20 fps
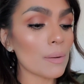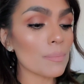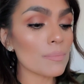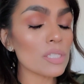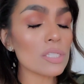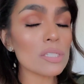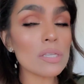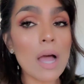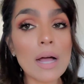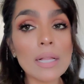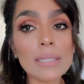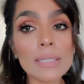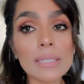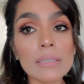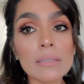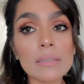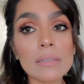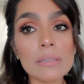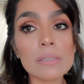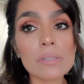
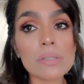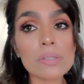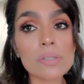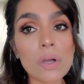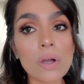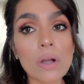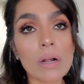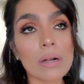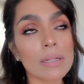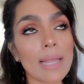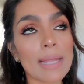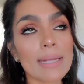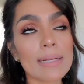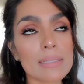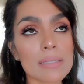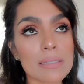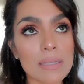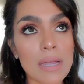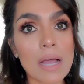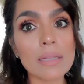solid
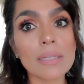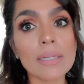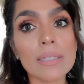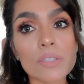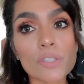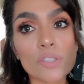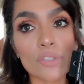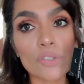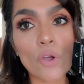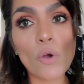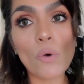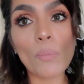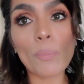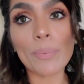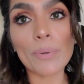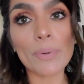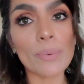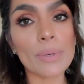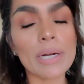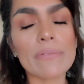
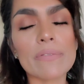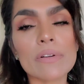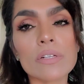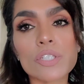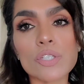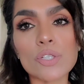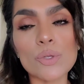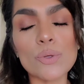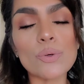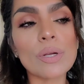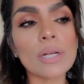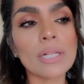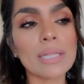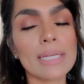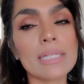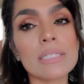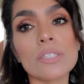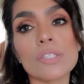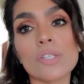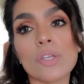soap or whatever to
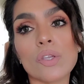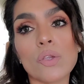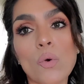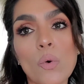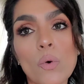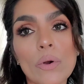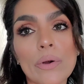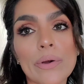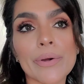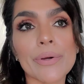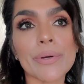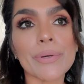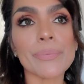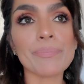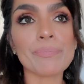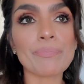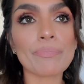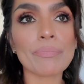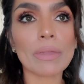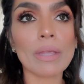cleanse your
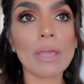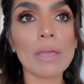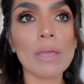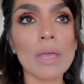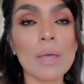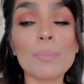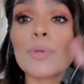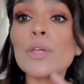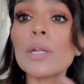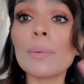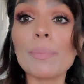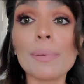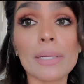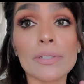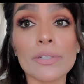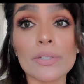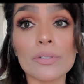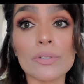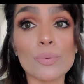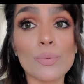beauty
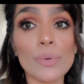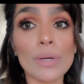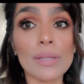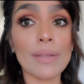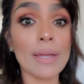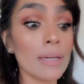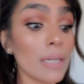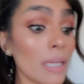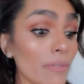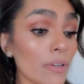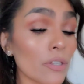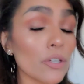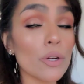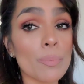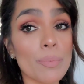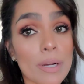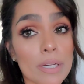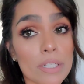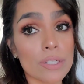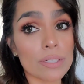blenders with, and even
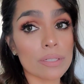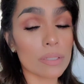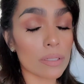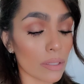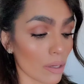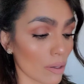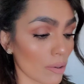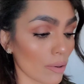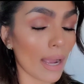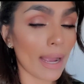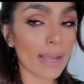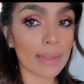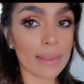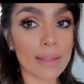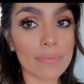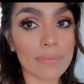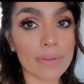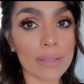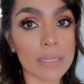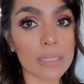your brushes. So I
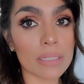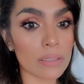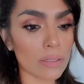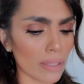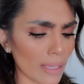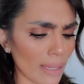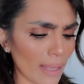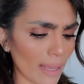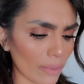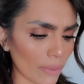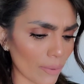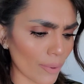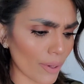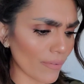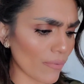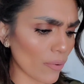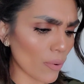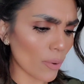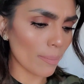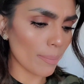love it. It's only like
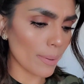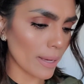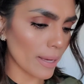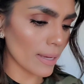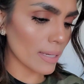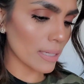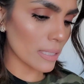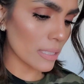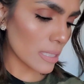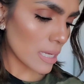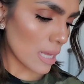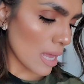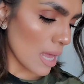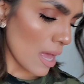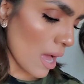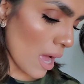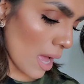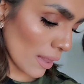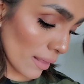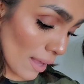$3 or $4.
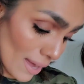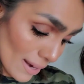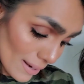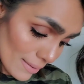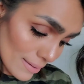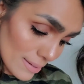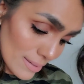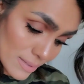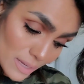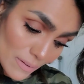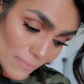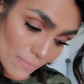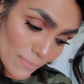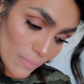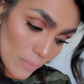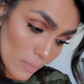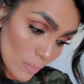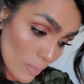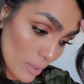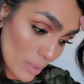A lot of this stuff
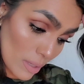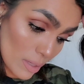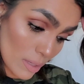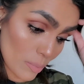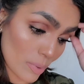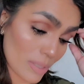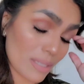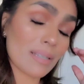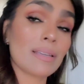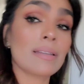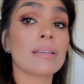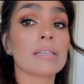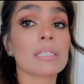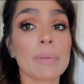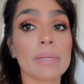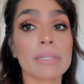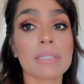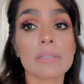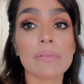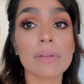was
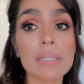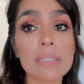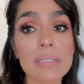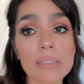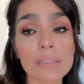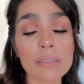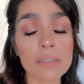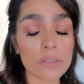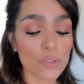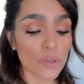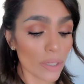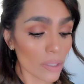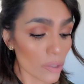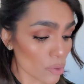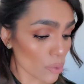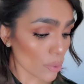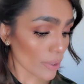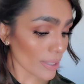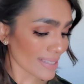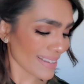inexpensive because it's
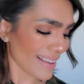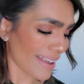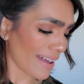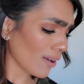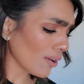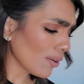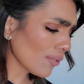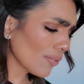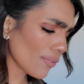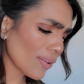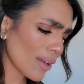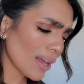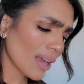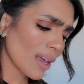drugstore. It's e.l.f.